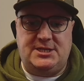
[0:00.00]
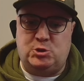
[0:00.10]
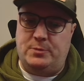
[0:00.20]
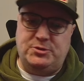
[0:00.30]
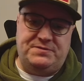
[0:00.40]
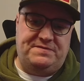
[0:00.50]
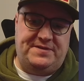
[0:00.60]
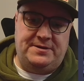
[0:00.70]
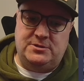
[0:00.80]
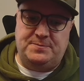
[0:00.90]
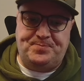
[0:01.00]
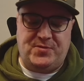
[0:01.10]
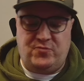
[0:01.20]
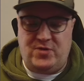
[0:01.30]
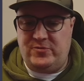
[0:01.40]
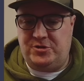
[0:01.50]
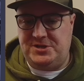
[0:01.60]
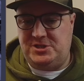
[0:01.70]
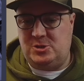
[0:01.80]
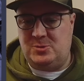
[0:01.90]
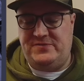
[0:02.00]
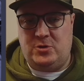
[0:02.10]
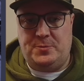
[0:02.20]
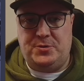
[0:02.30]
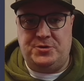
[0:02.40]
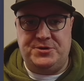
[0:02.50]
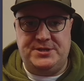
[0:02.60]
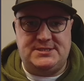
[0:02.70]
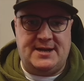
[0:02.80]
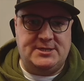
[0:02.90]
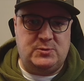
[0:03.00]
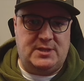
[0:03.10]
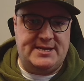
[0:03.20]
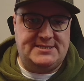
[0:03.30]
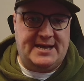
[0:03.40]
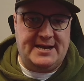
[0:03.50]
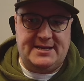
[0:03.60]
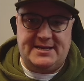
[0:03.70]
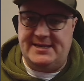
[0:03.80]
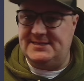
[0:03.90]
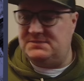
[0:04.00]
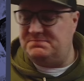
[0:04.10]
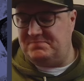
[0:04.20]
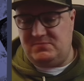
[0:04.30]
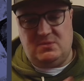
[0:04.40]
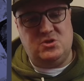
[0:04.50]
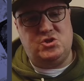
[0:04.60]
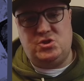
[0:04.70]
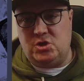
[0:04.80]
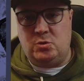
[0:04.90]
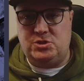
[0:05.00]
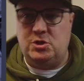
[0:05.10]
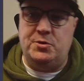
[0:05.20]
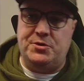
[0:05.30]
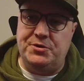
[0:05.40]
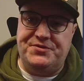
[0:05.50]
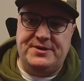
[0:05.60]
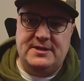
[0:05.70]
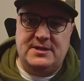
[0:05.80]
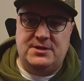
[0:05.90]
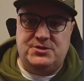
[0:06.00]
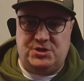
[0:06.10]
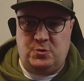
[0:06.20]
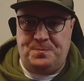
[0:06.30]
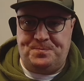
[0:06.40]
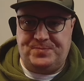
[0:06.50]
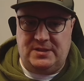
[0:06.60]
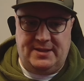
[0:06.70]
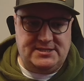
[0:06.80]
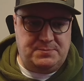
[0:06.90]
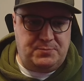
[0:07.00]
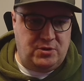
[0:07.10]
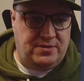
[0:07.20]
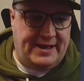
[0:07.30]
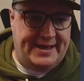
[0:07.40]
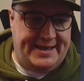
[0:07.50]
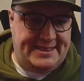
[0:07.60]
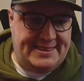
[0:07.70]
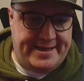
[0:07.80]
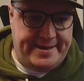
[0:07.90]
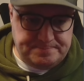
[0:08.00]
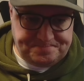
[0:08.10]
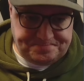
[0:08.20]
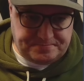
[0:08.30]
Disruption Field, re-rolling 2 of your opponent's dice when they attack is so good. So let's put that in there.